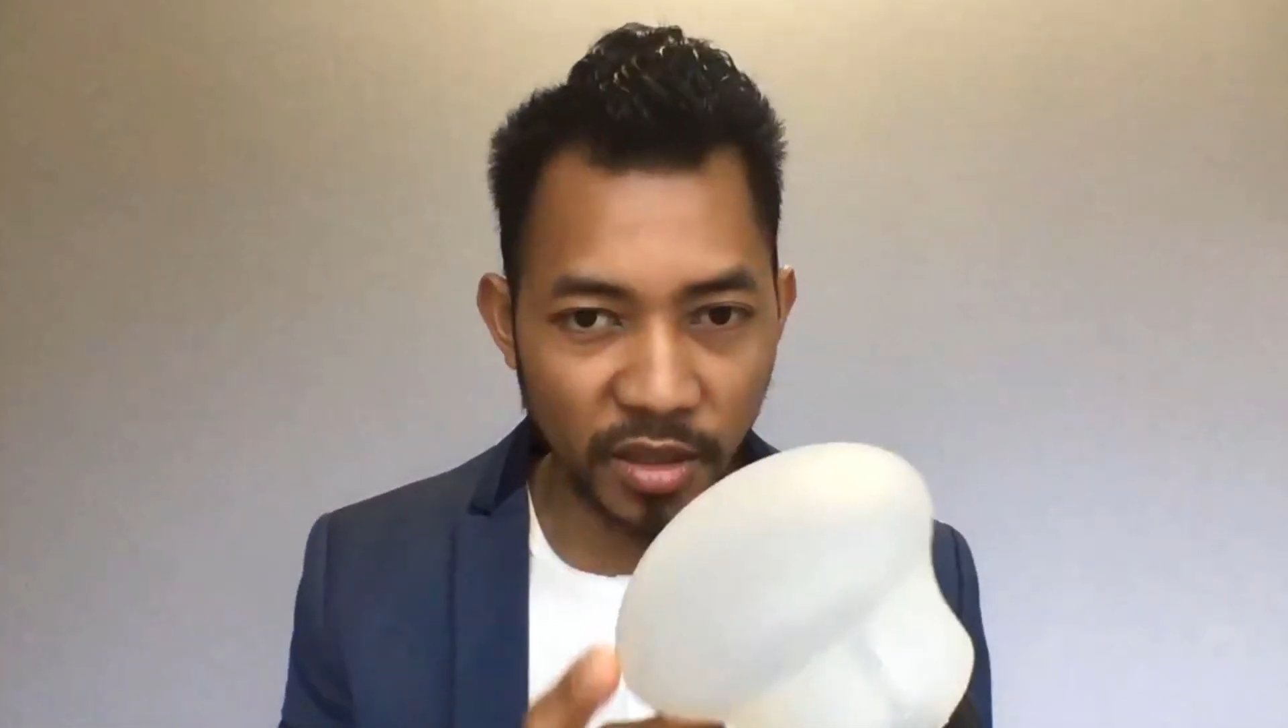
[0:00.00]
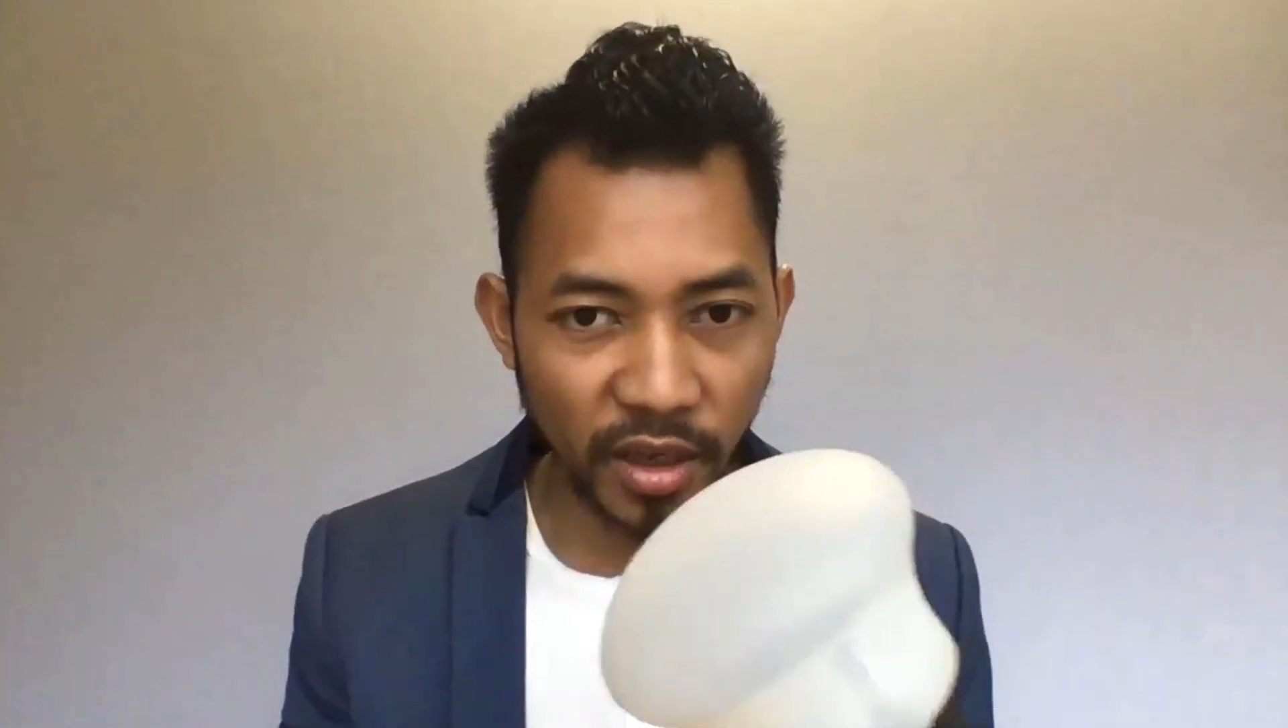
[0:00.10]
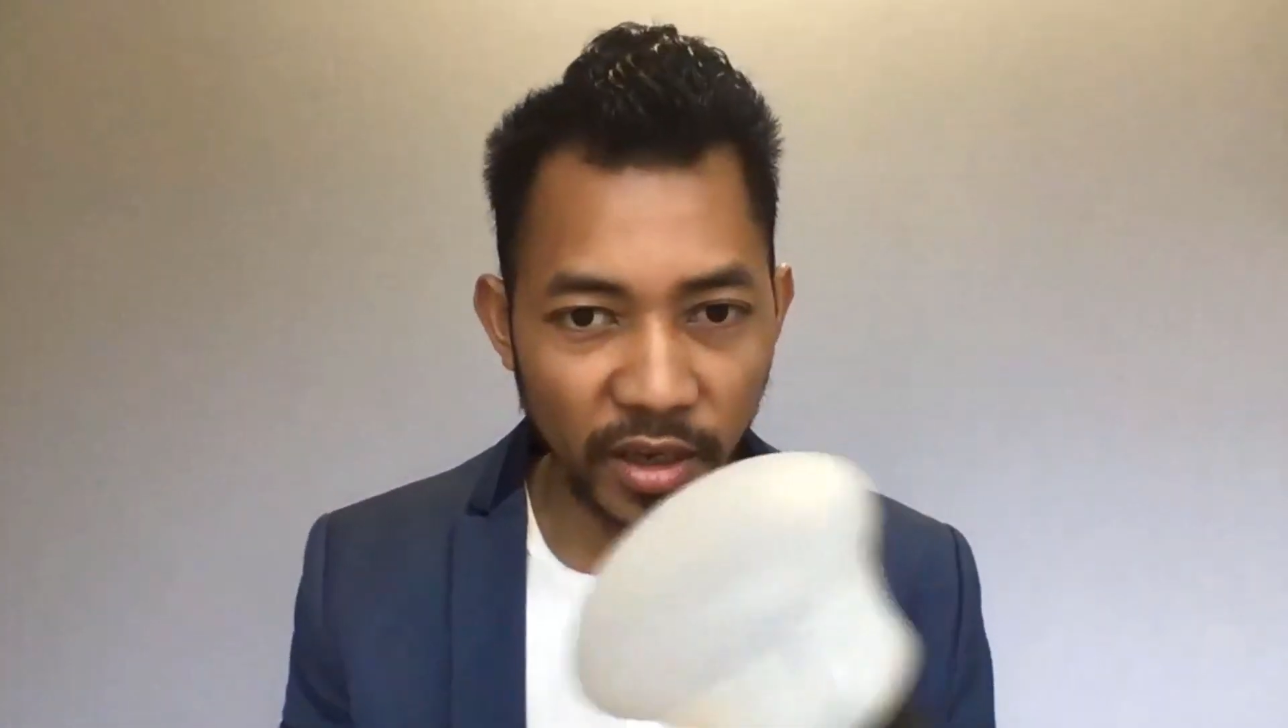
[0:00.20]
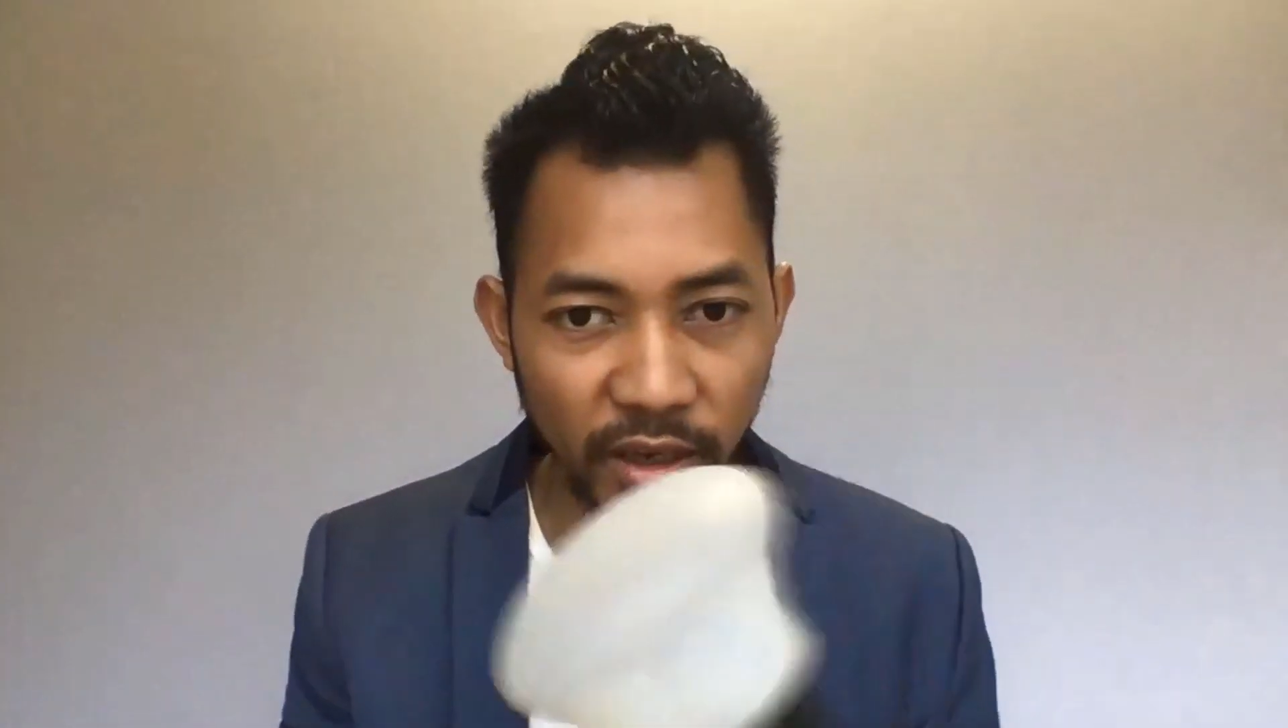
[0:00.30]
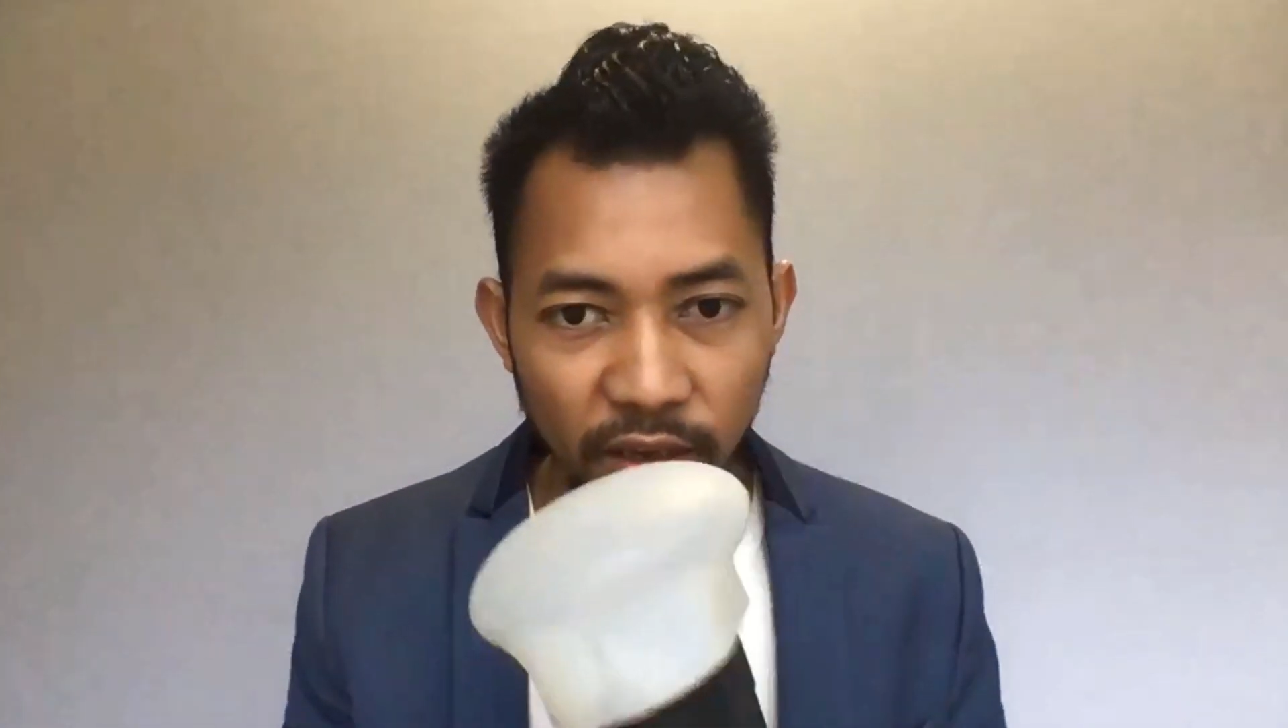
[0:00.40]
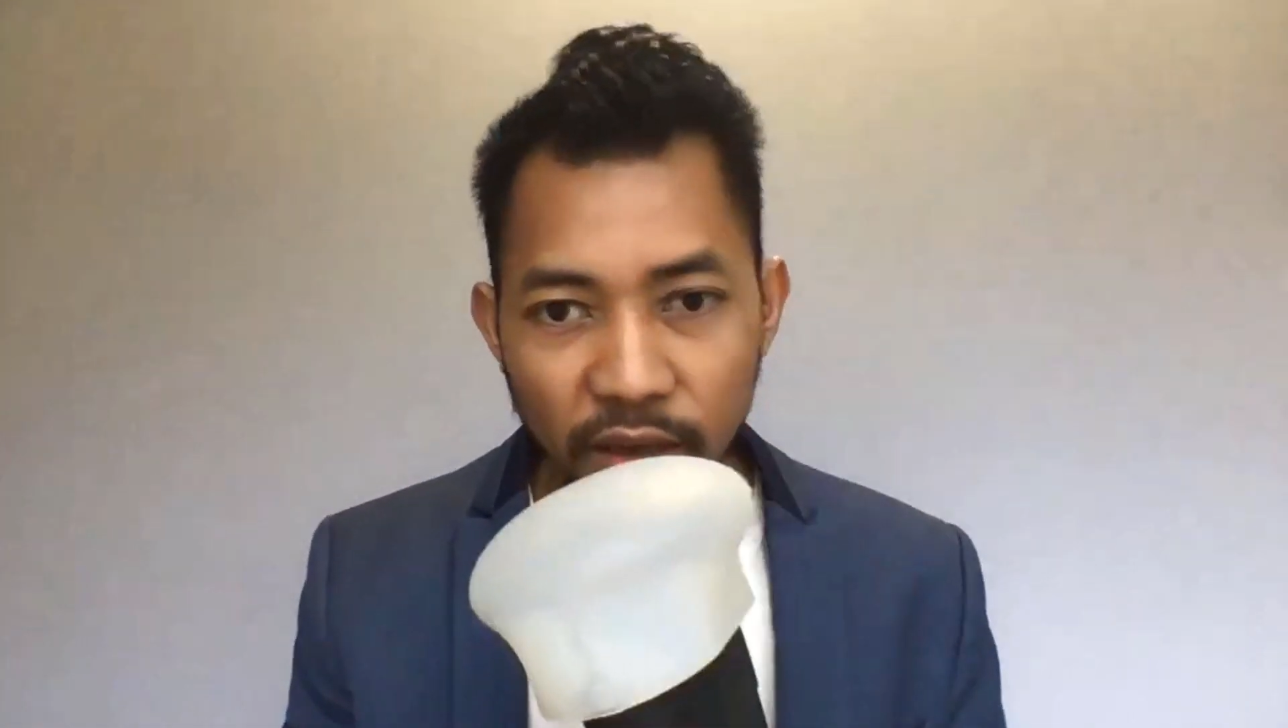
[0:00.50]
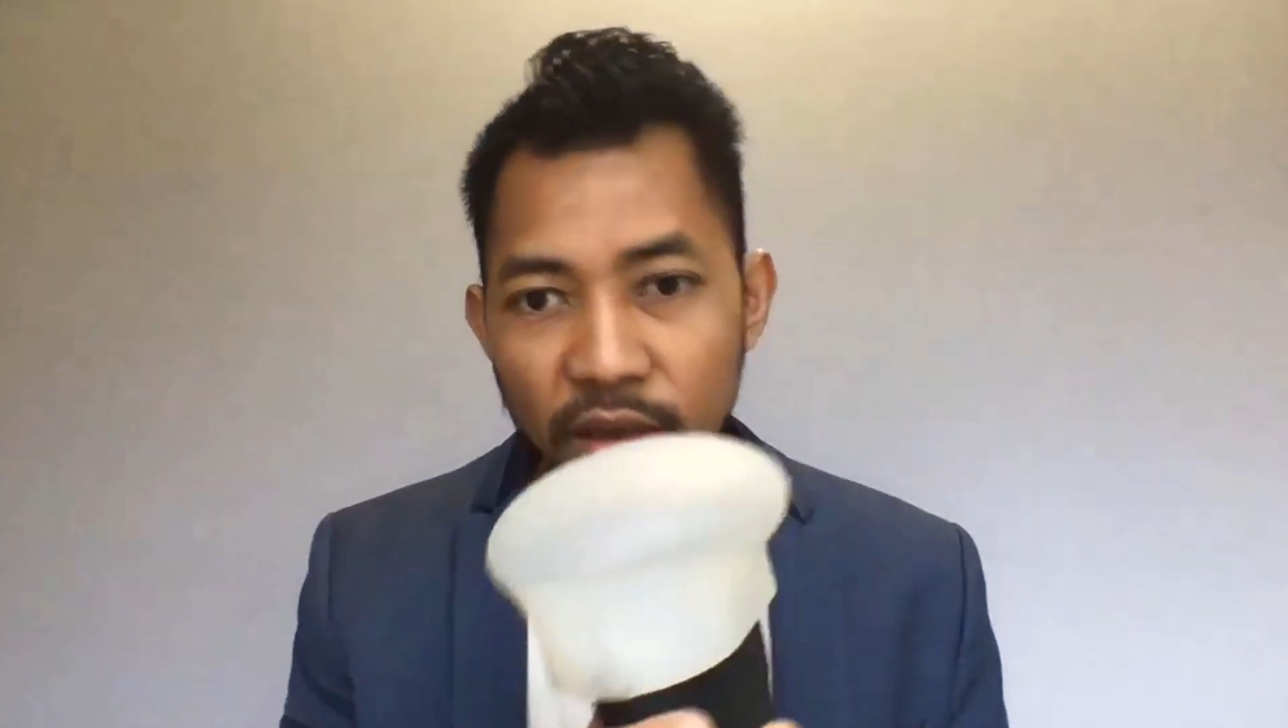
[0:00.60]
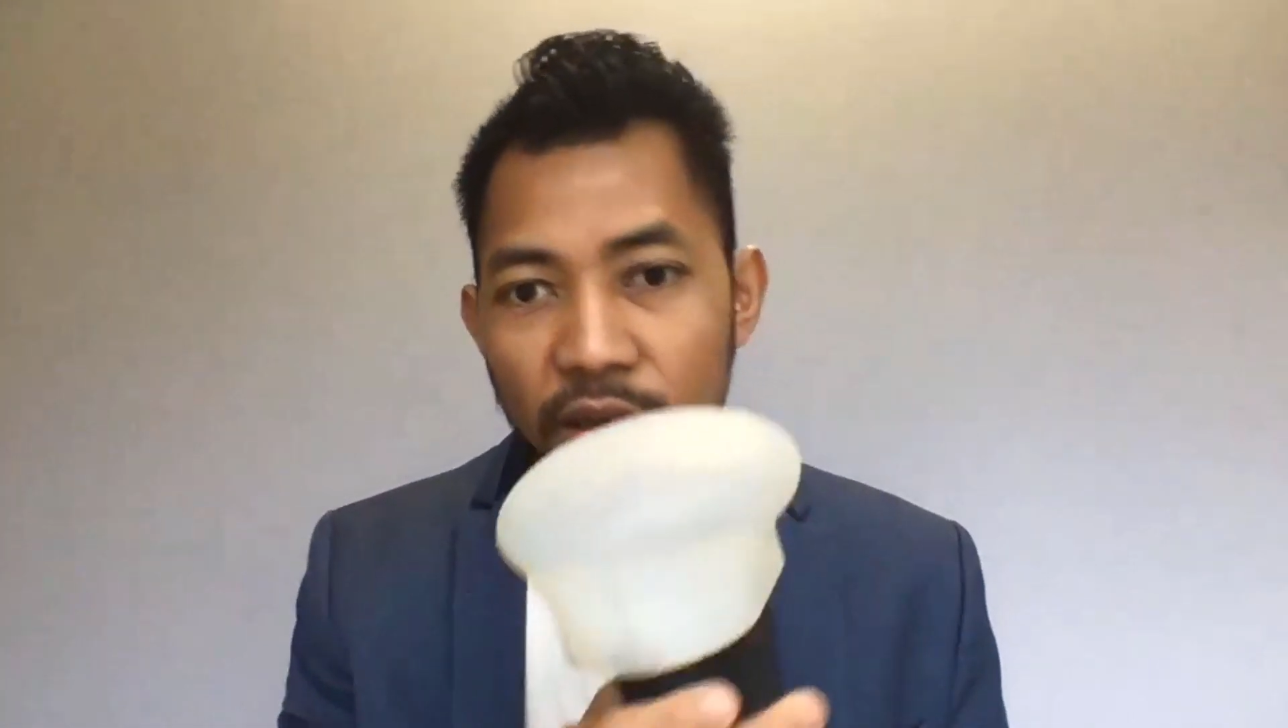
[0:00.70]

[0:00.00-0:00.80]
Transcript: of lighting.